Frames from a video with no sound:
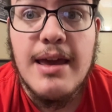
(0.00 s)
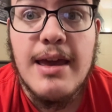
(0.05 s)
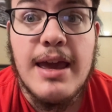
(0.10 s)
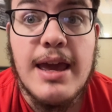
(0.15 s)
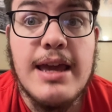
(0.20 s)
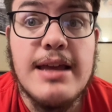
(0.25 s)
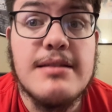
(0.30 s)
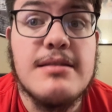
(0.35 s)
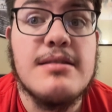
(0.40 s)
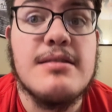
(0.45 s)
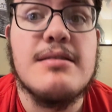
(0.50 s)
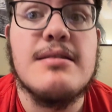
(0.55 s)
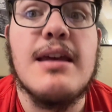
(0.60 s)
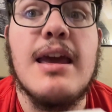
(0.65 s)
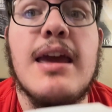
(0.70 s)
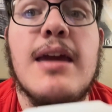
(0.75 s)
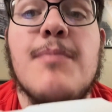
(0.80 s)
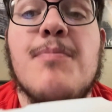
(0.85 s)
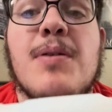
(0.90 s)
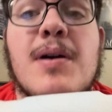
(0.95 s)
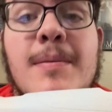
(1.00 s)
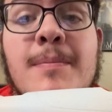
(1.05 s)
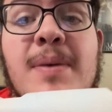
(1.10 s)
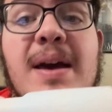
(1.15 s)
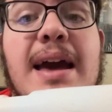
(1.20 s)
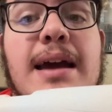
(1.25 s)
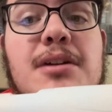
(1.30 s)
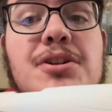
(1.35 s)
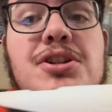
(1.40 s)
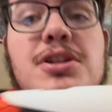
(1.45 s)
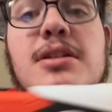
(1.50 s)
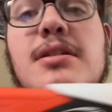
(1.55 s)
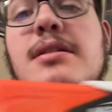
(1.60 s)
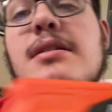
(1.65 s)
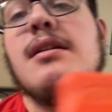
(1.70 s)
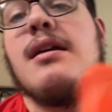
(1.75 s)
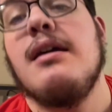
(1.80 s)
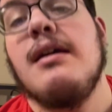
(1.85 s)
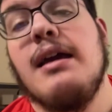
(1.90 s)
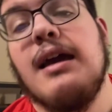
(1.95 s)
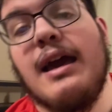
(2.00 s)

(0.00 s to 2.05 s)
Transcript: It's a pump action,